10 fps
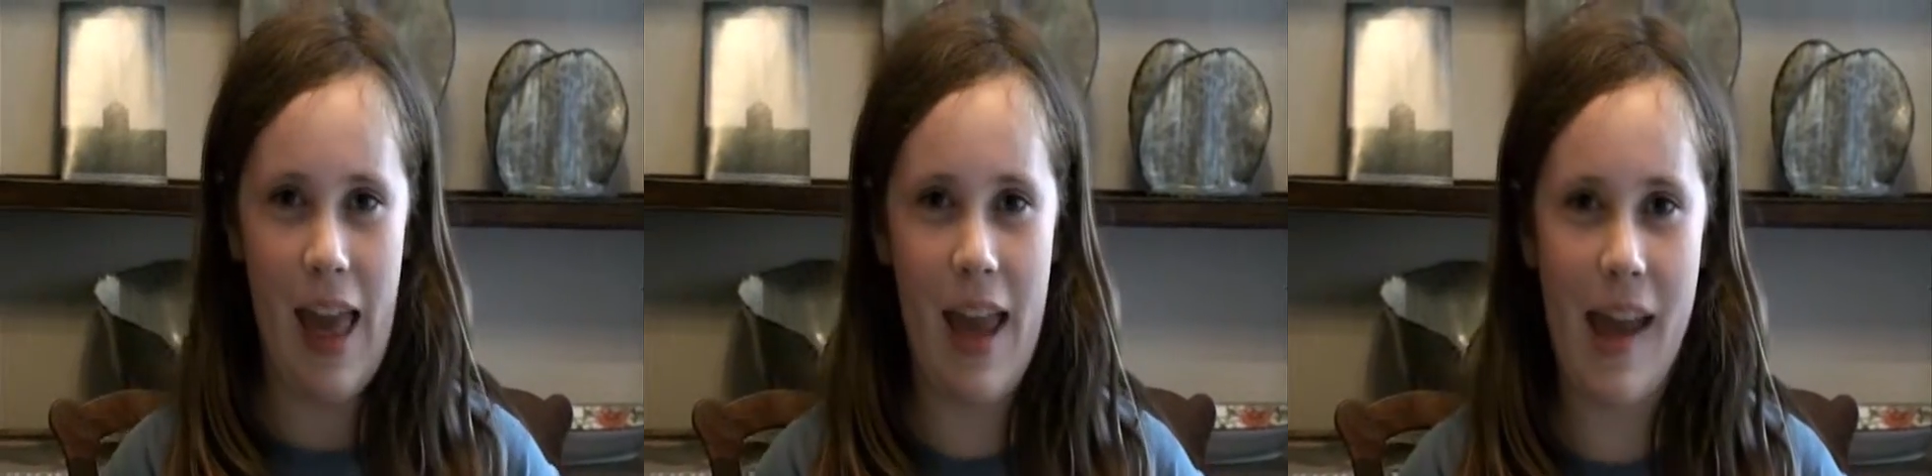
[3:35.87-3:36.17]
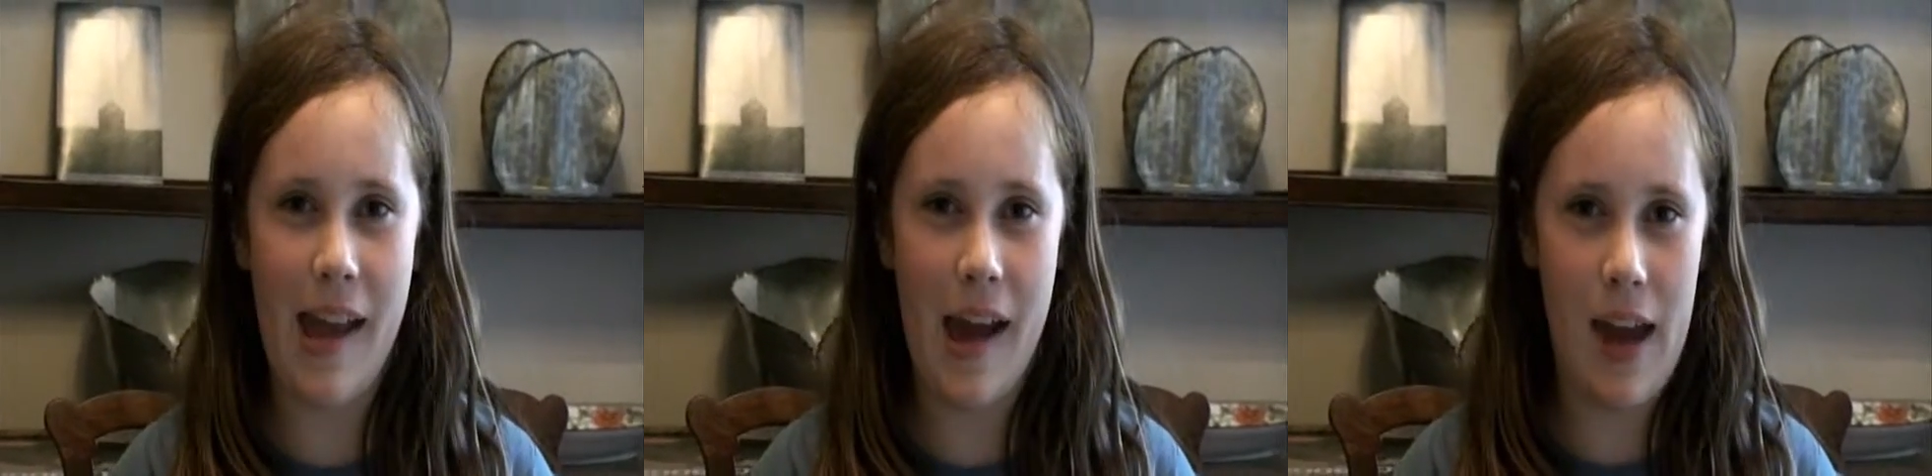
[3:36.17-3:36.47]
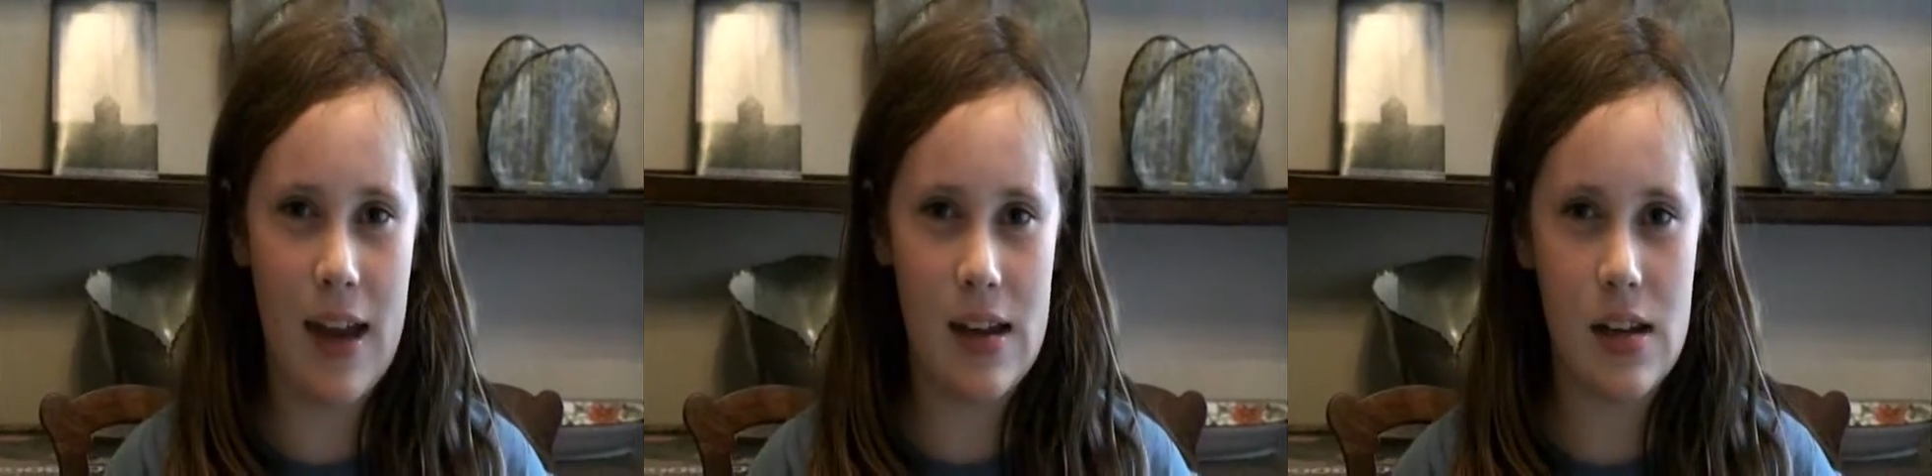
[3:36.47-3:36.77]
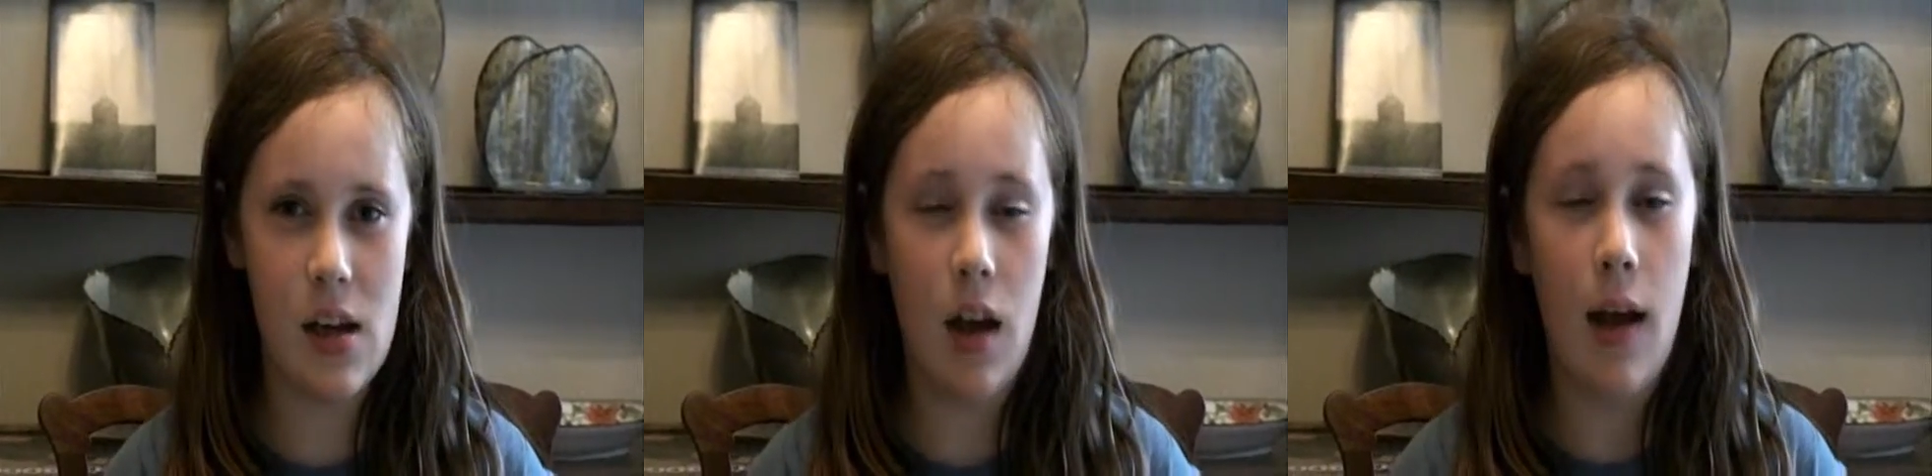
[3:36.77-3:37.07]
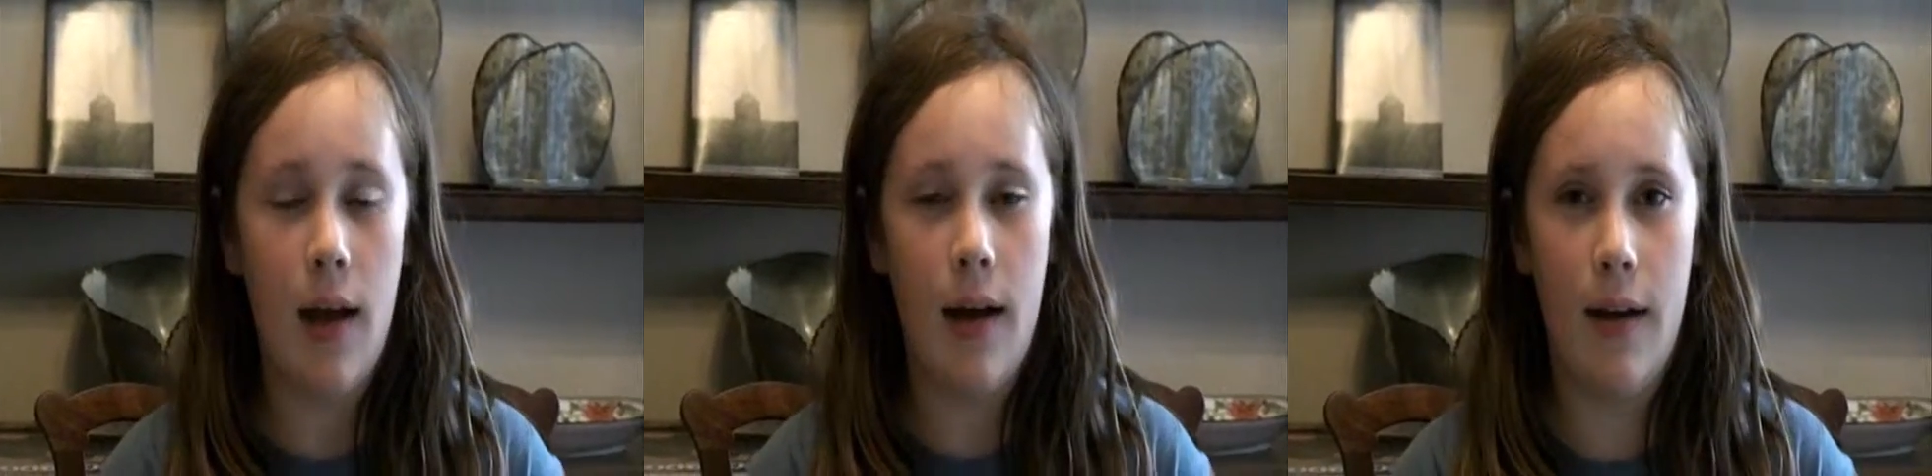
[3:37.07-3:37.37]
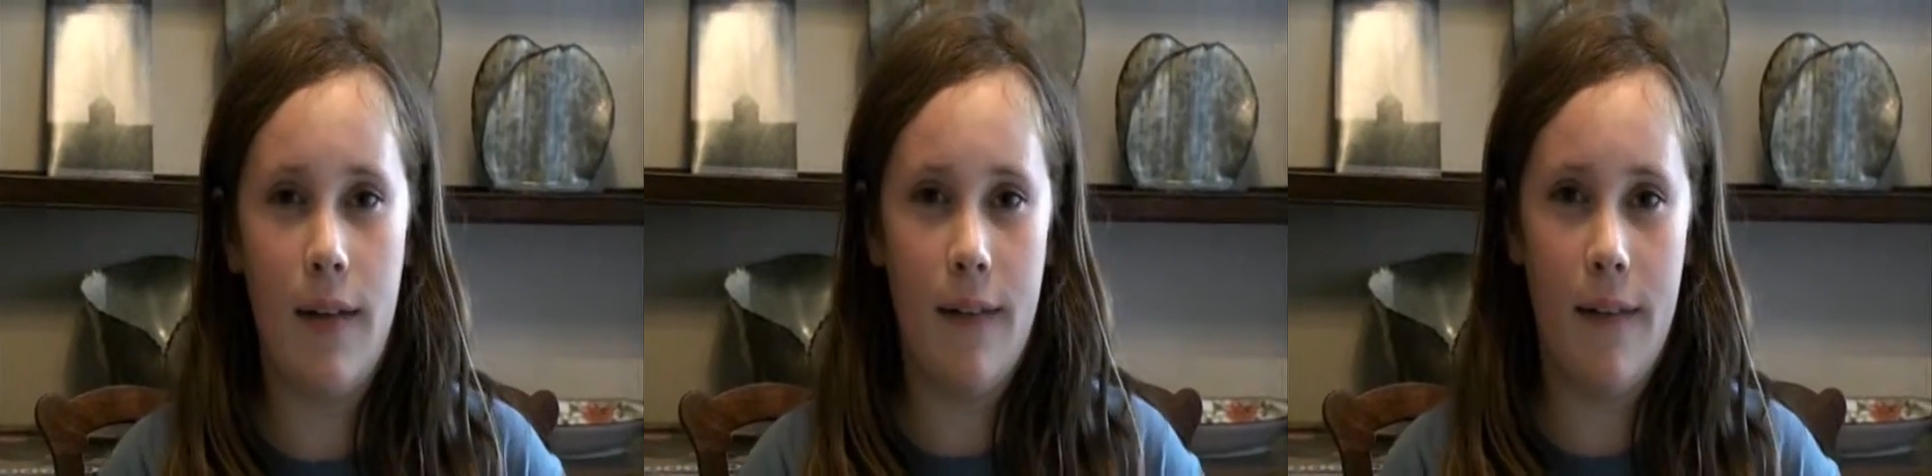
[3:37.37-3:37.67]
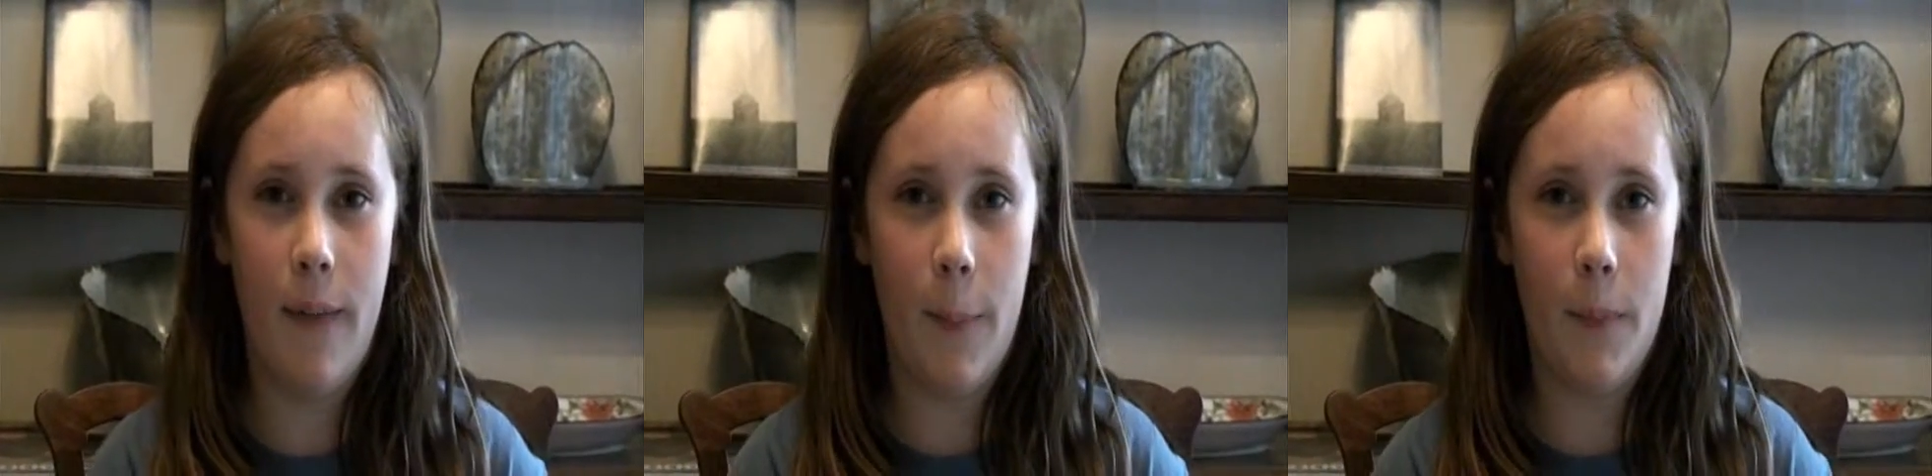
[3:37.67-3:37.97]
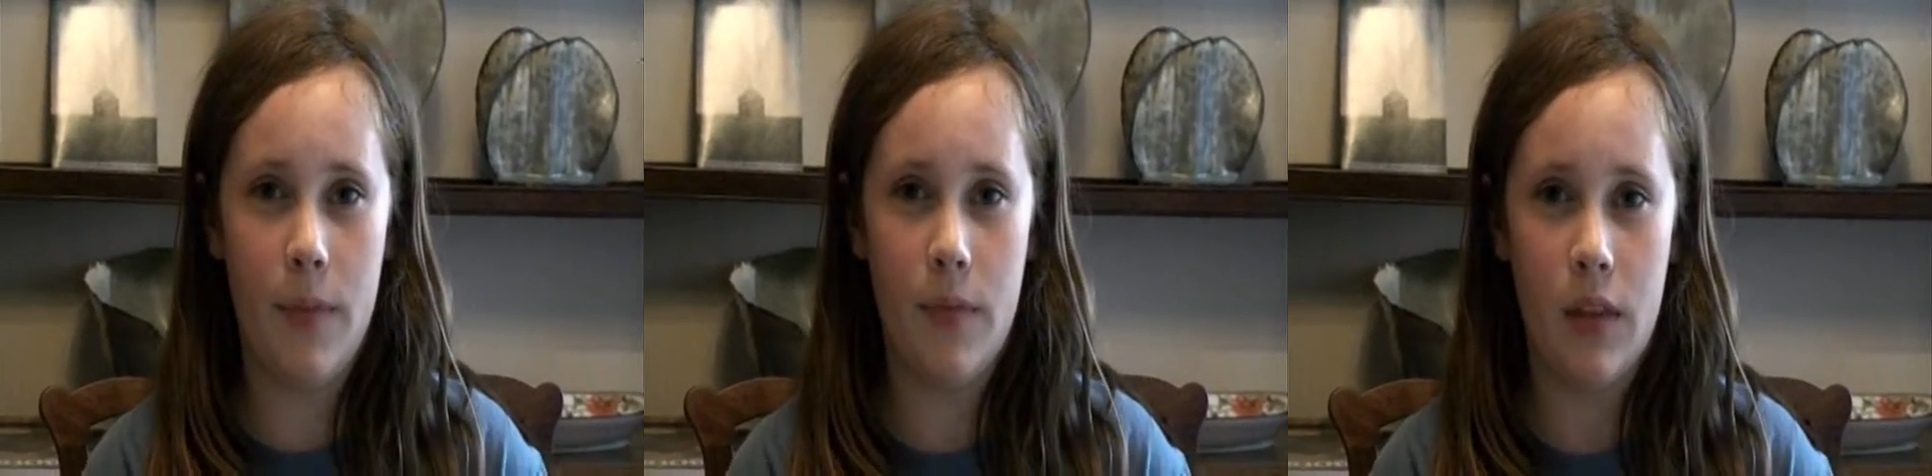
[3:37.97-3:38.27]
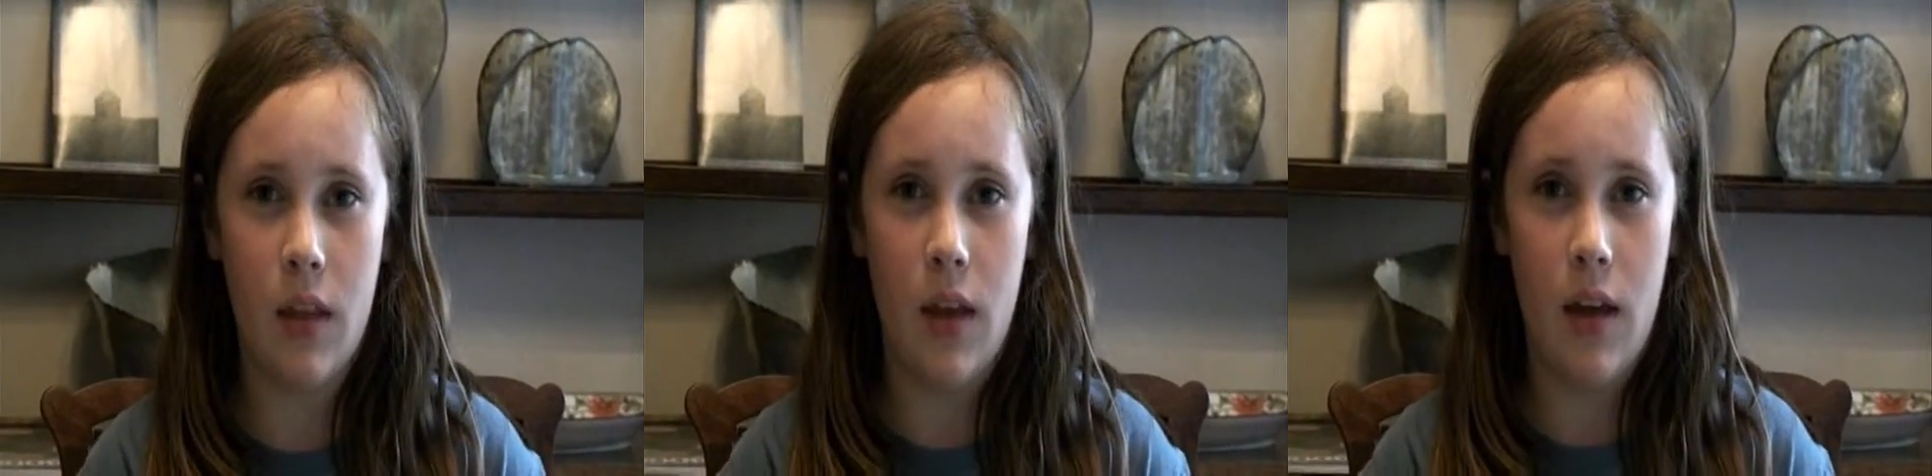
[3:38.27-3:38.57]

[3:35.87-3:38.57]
and um,